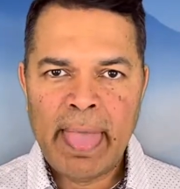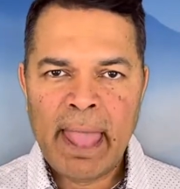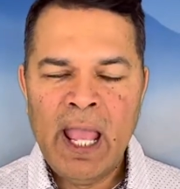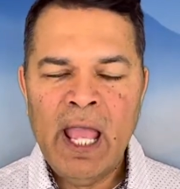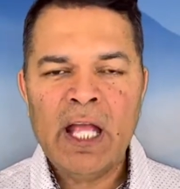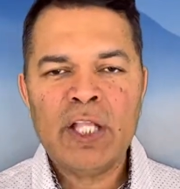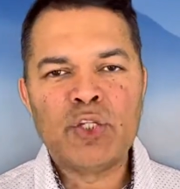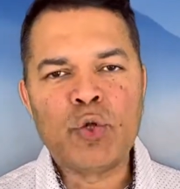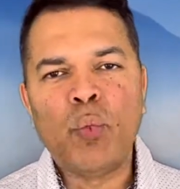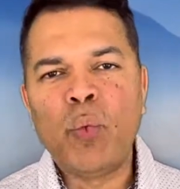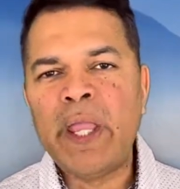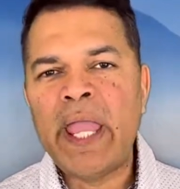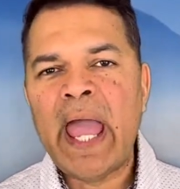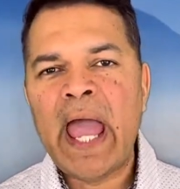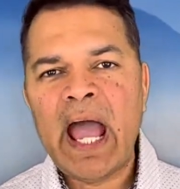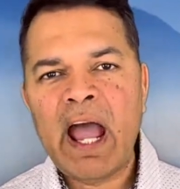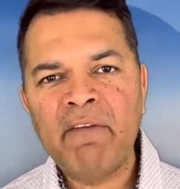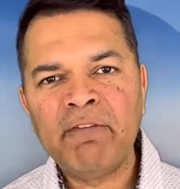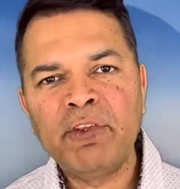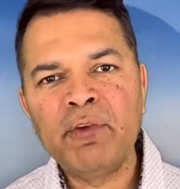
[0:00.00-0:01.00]
So we
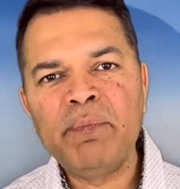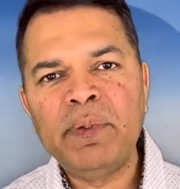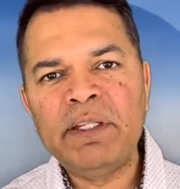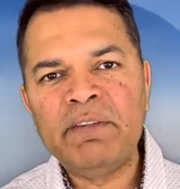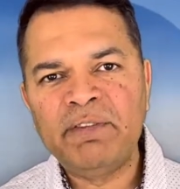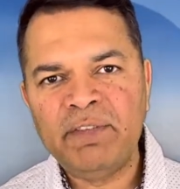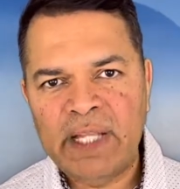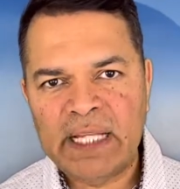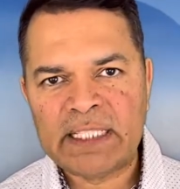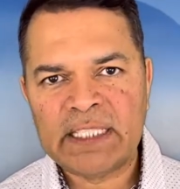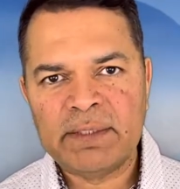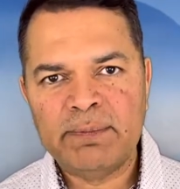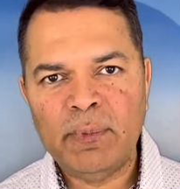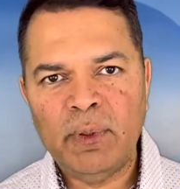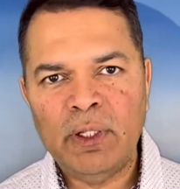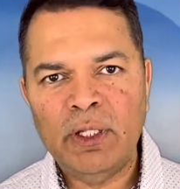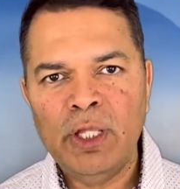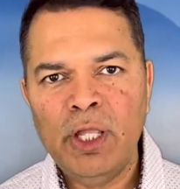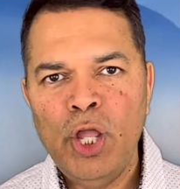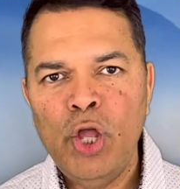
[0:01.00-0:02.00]
have to be
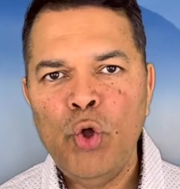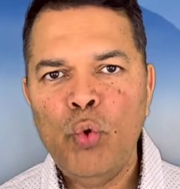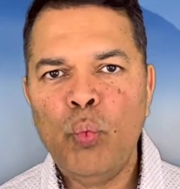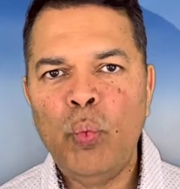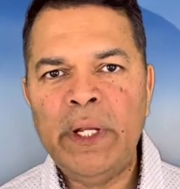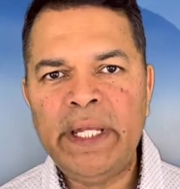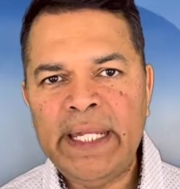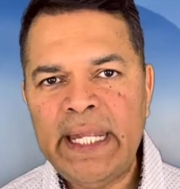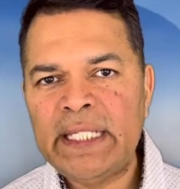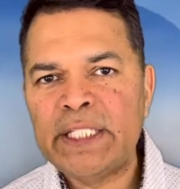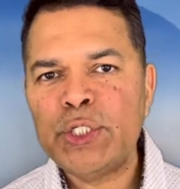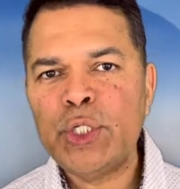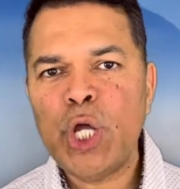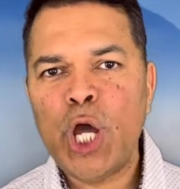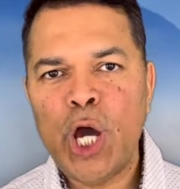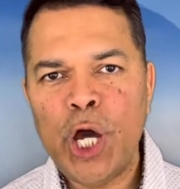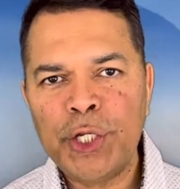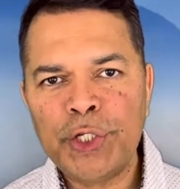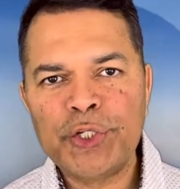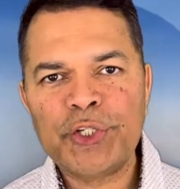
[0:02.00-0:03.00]
flexible. We need to
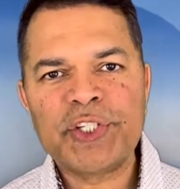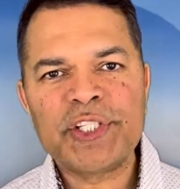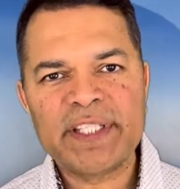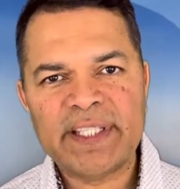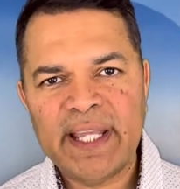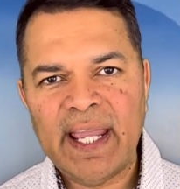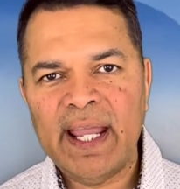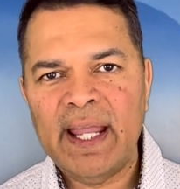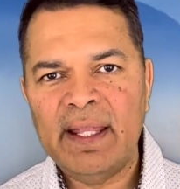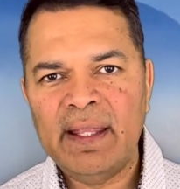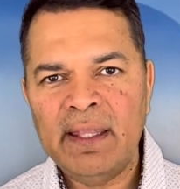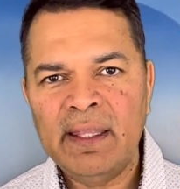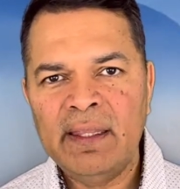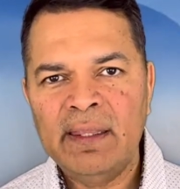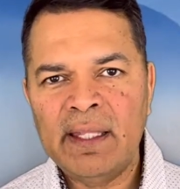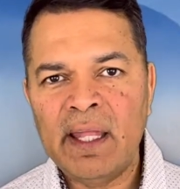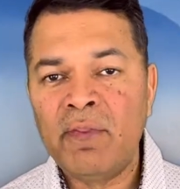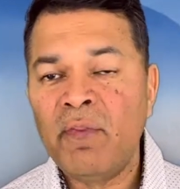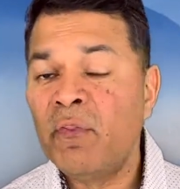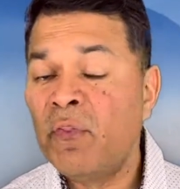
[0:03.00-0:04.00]
understand
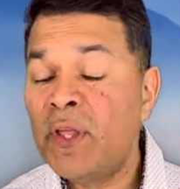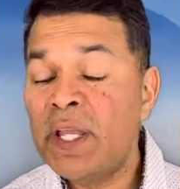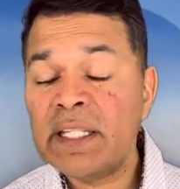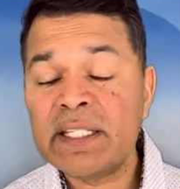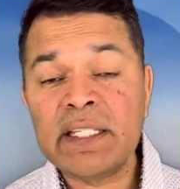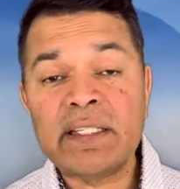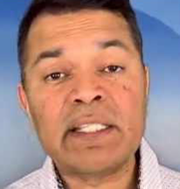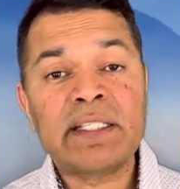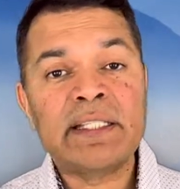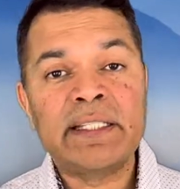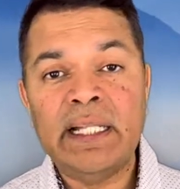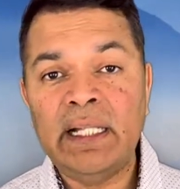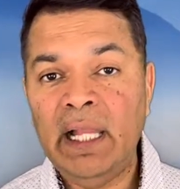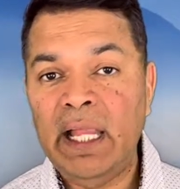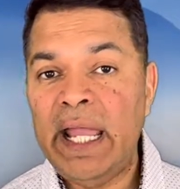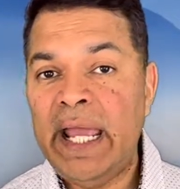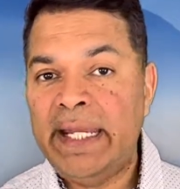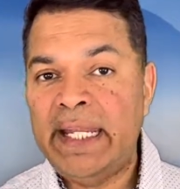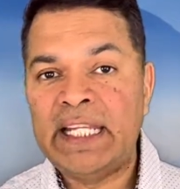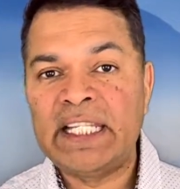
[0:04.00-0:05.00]
that this is still
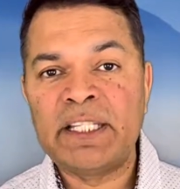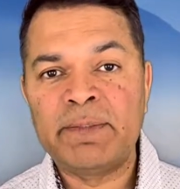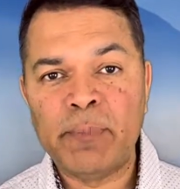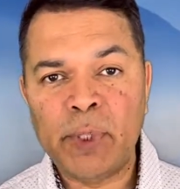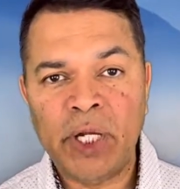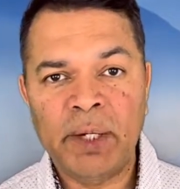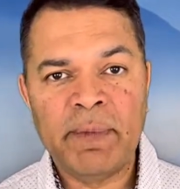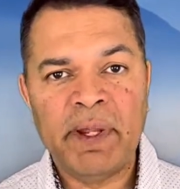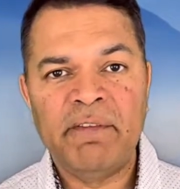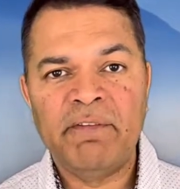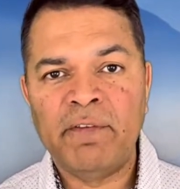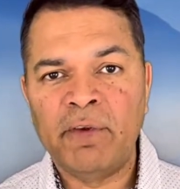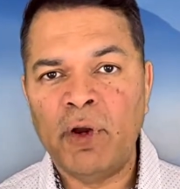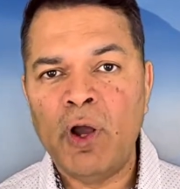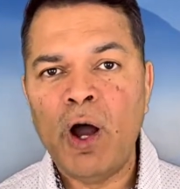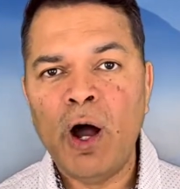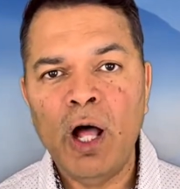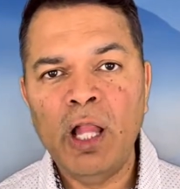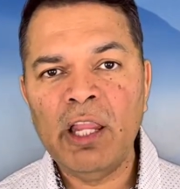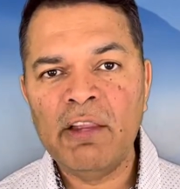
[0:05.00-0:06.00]
an experiment for
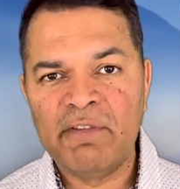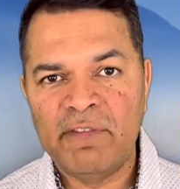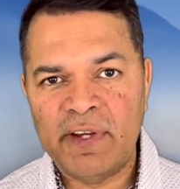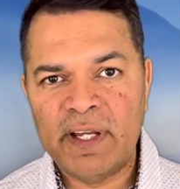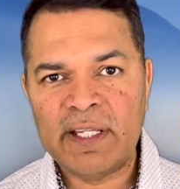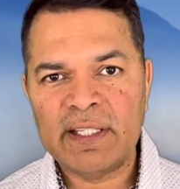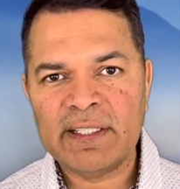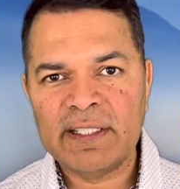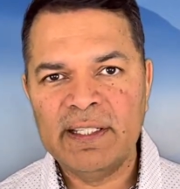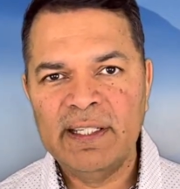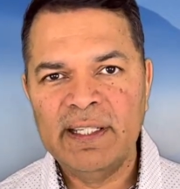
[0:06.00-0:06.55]
all of us,